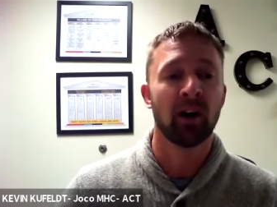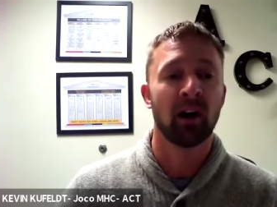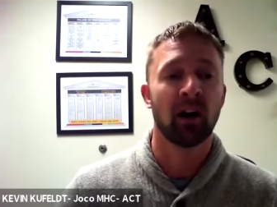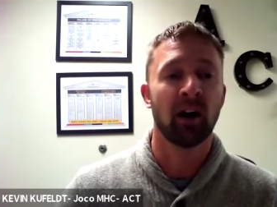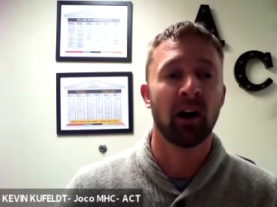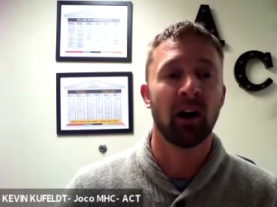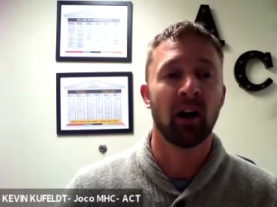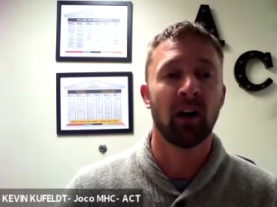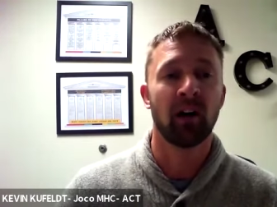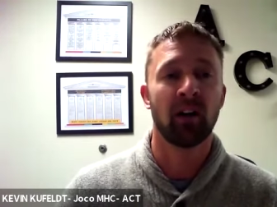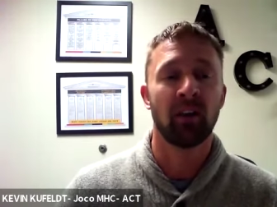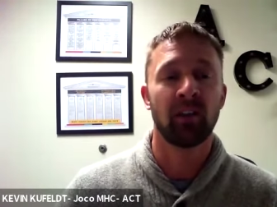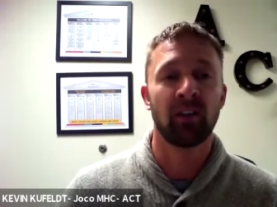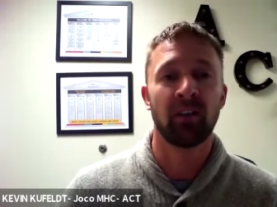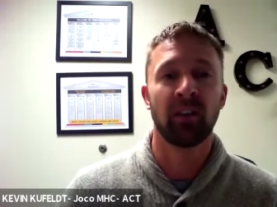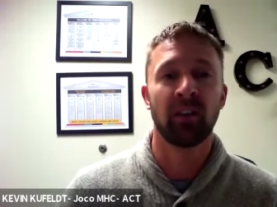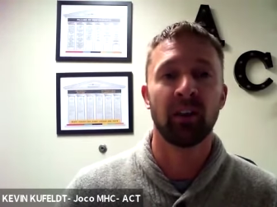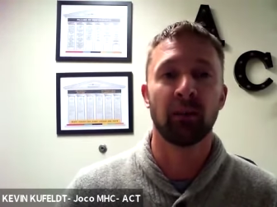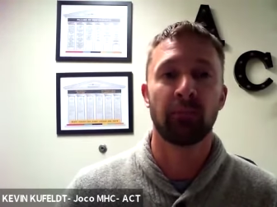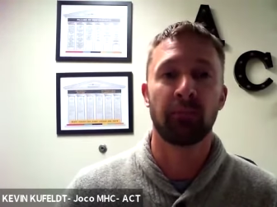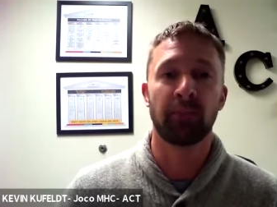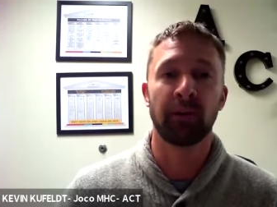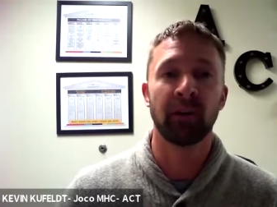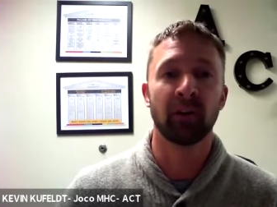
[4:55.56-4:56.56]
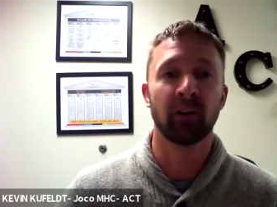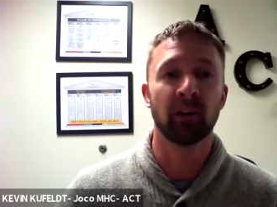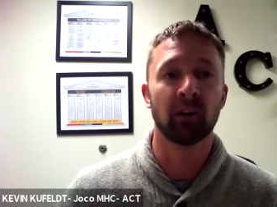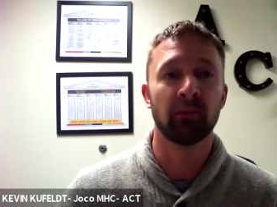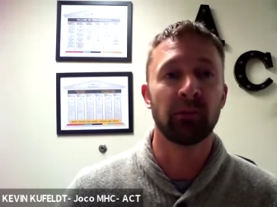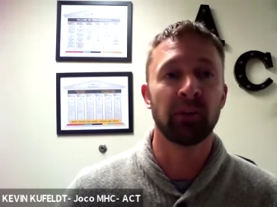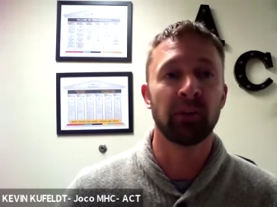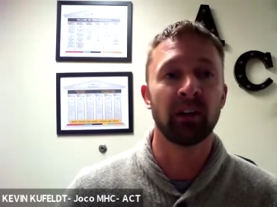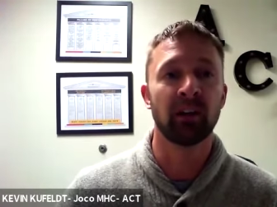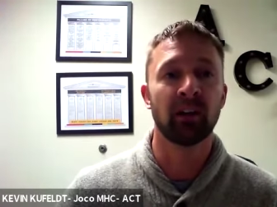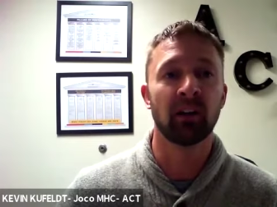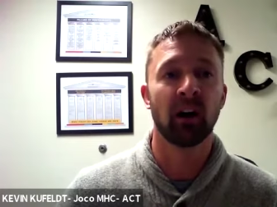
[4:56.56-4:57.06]
uh, that appear to
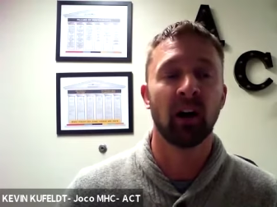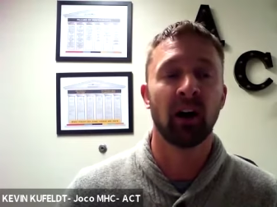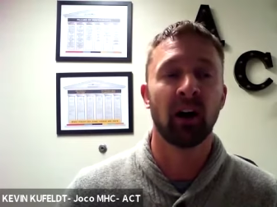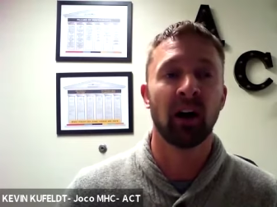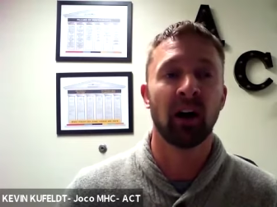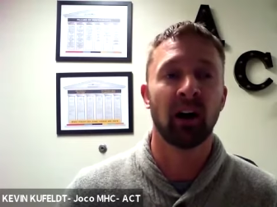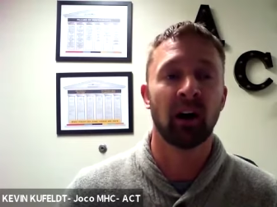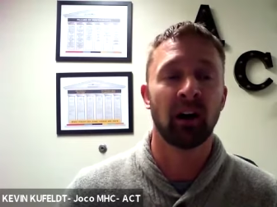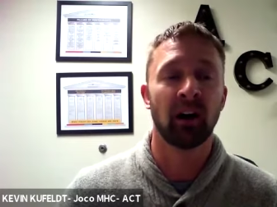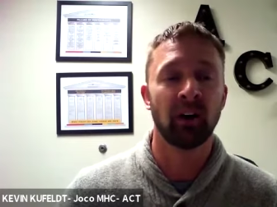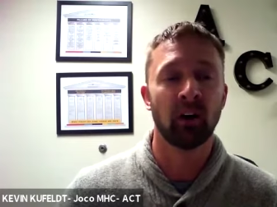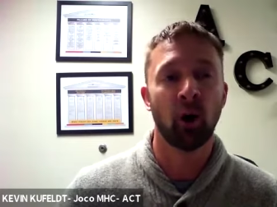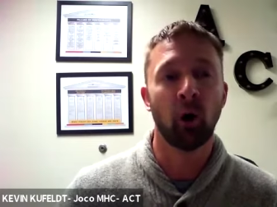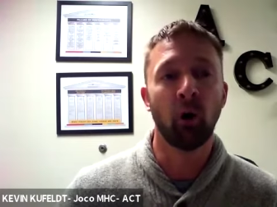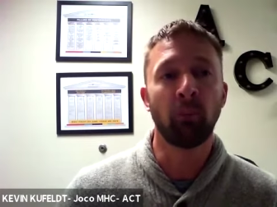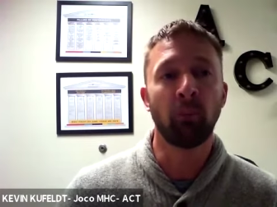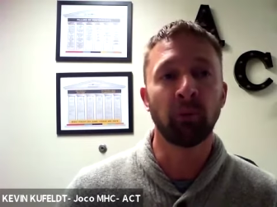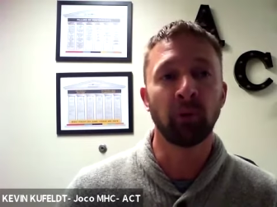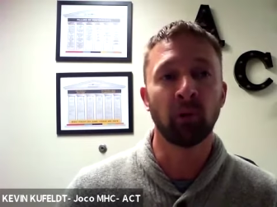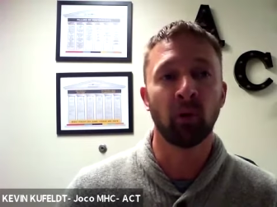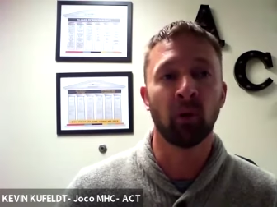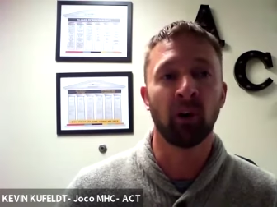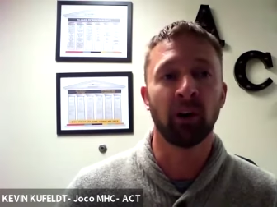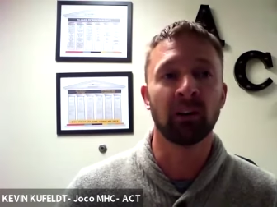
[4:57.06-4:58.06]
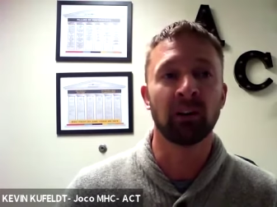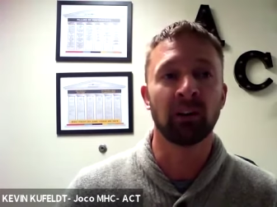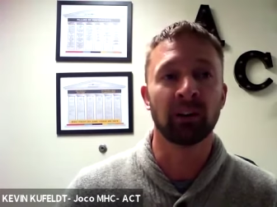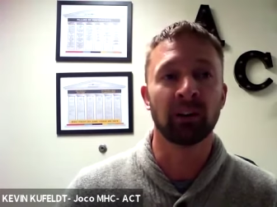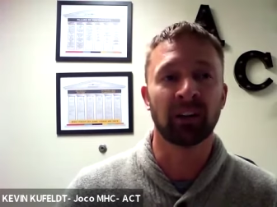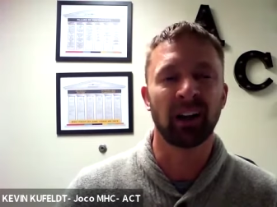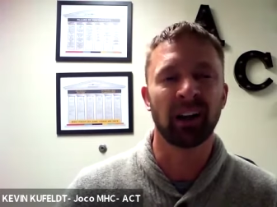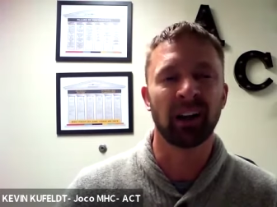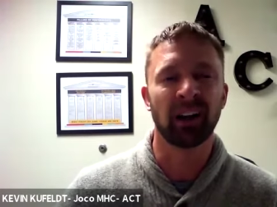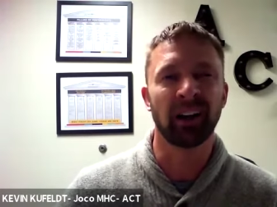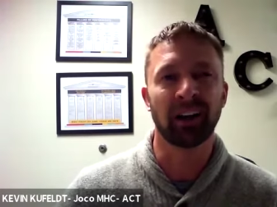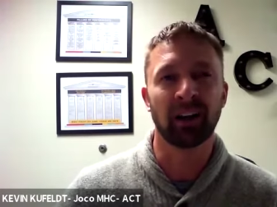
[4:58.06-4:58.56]
be an, uh, an opioid,
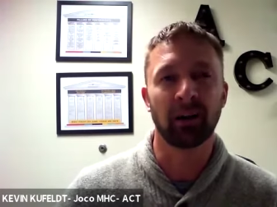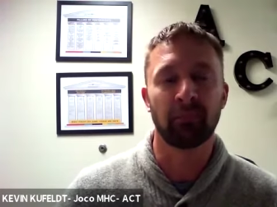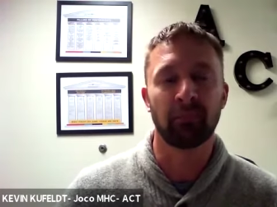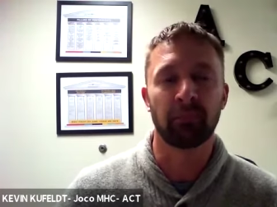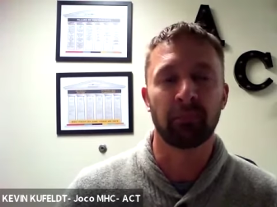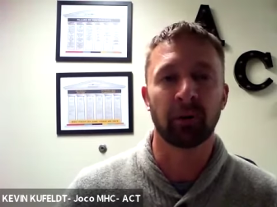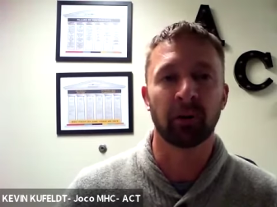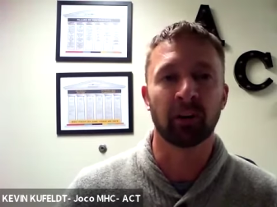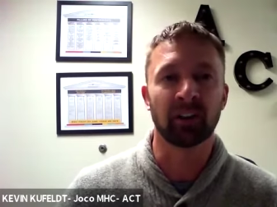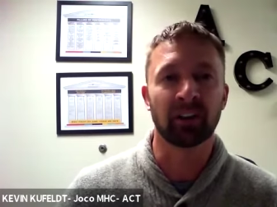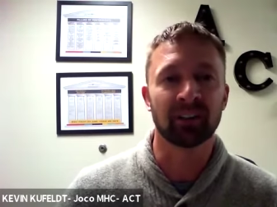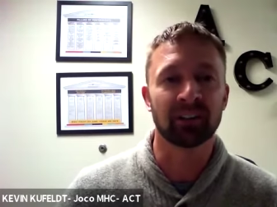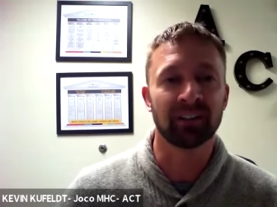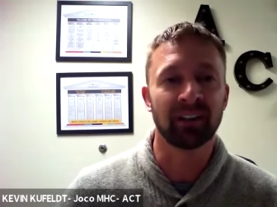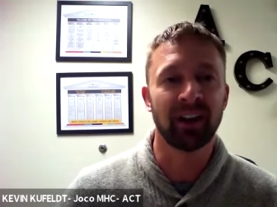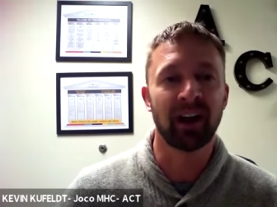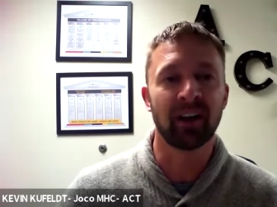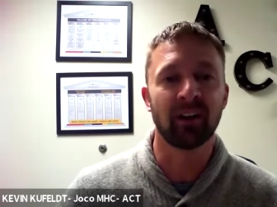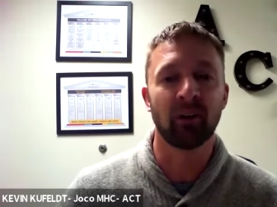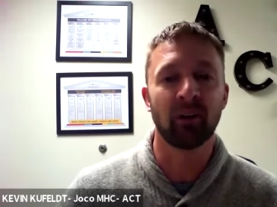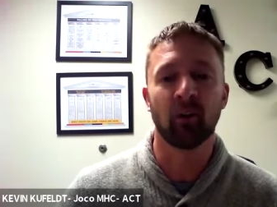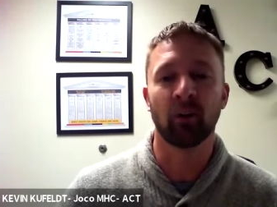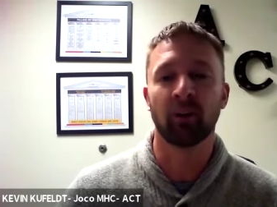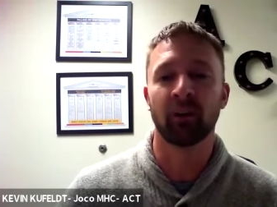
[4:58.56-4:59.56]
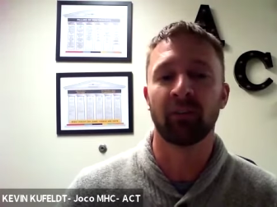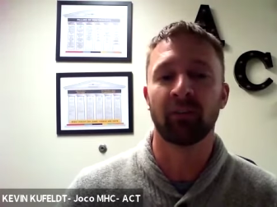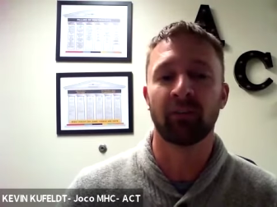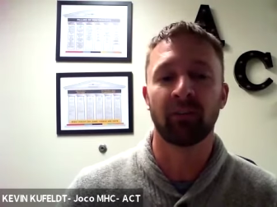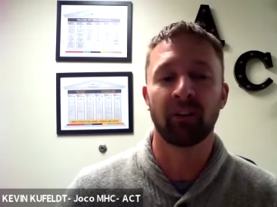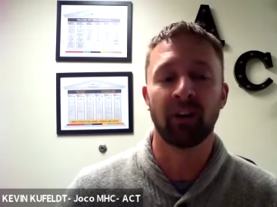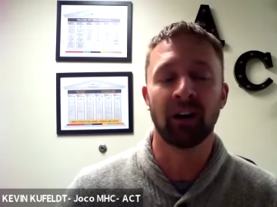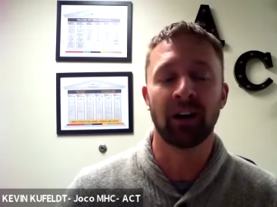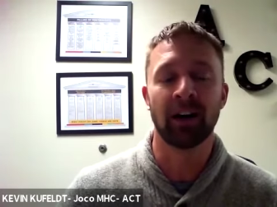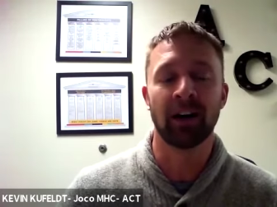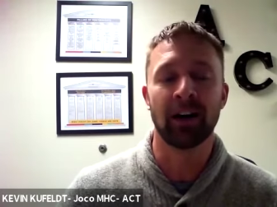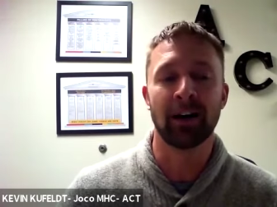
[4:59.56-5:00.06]
kind of like a Percocet or,
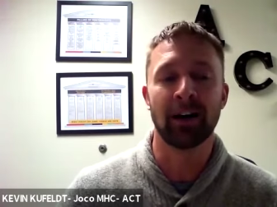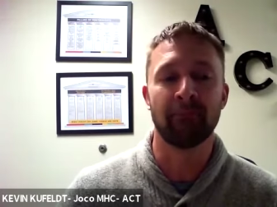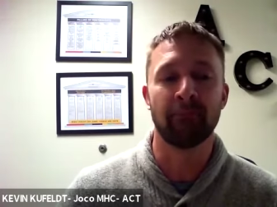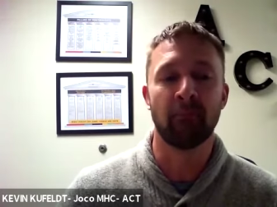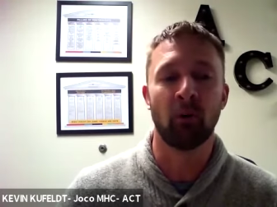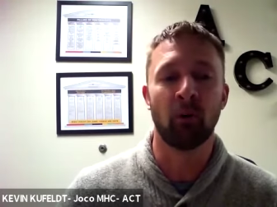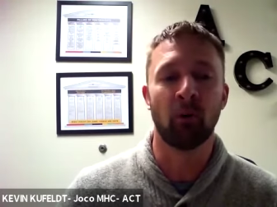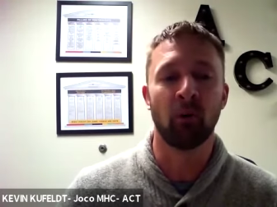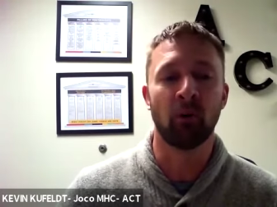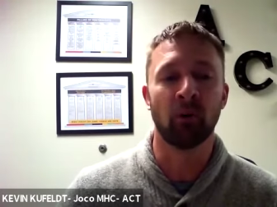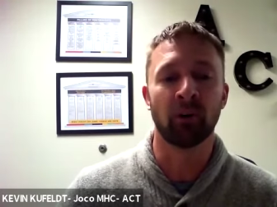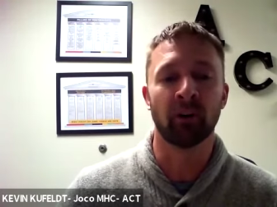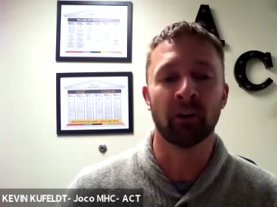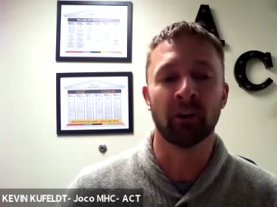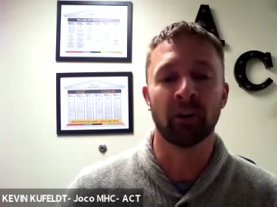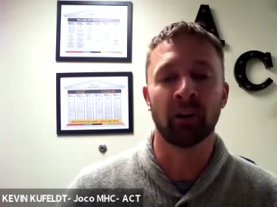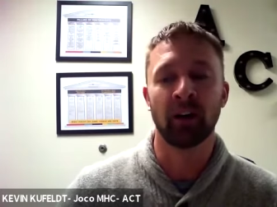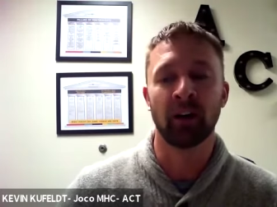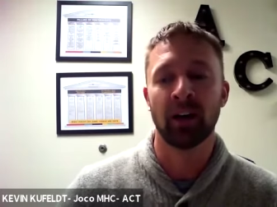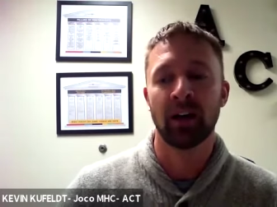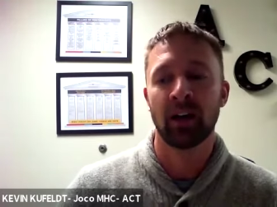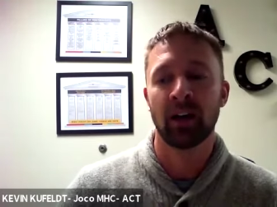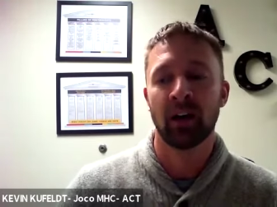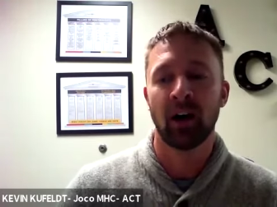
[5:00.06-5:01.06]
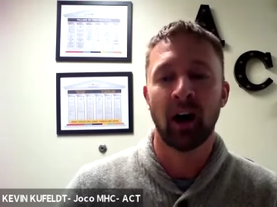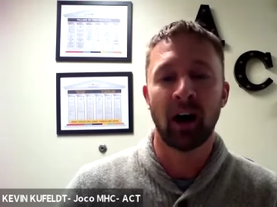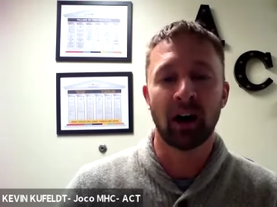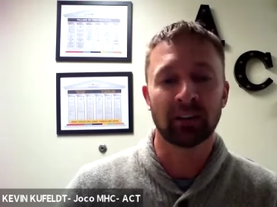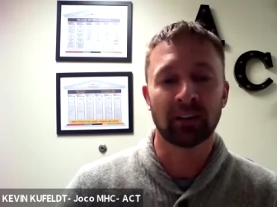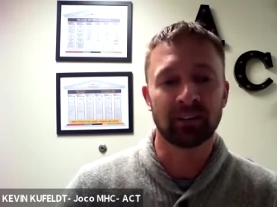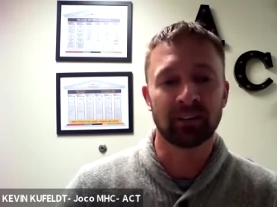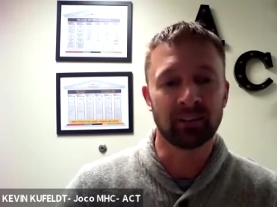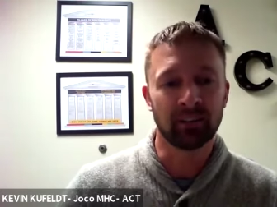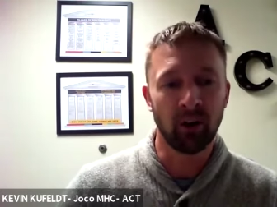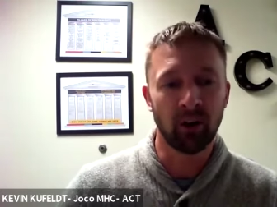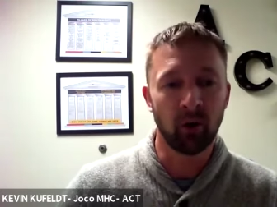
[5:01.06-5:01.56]
um, or
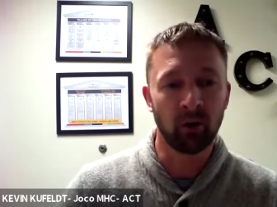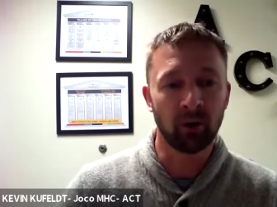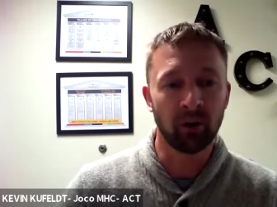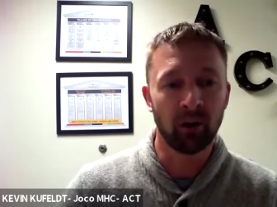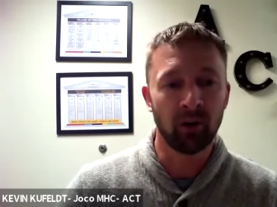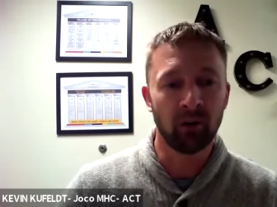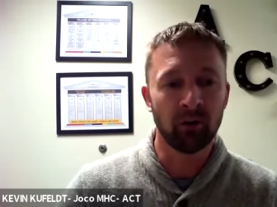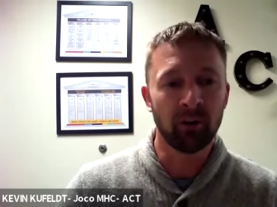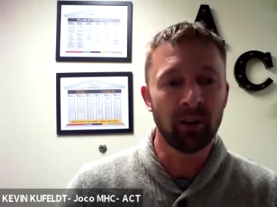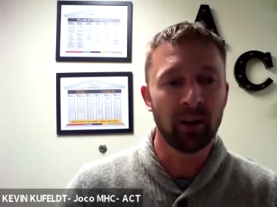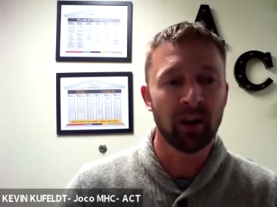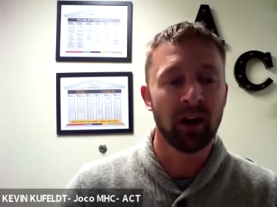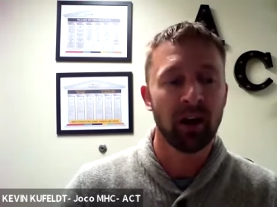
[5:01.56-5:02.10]
oxycodone,